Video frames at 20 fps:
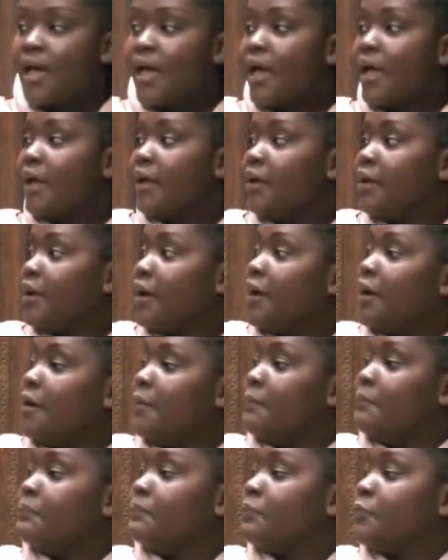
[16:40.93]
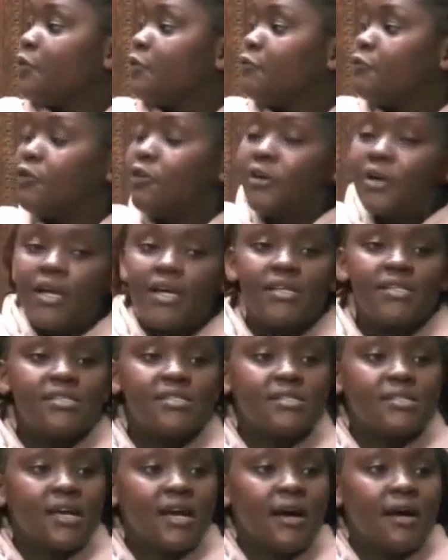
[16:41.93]
And for
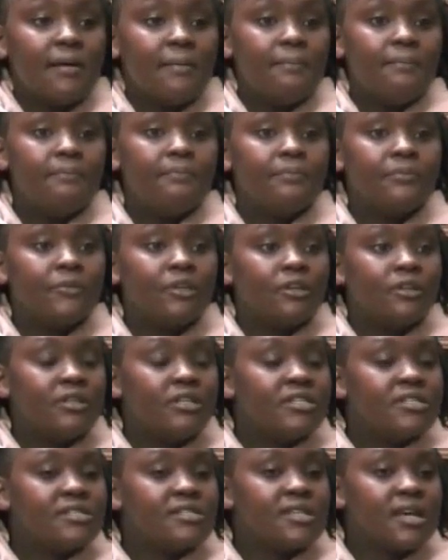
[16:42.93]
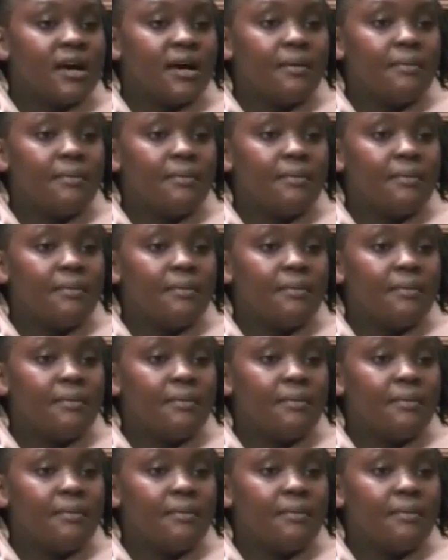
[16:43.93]
us, these